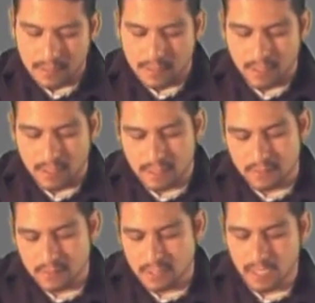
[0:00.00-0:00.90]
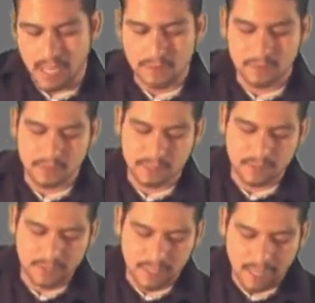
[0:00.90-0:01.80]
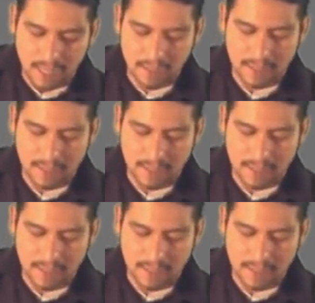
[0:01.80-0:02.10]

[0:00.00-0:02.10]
All I did was slide from 7 to 8.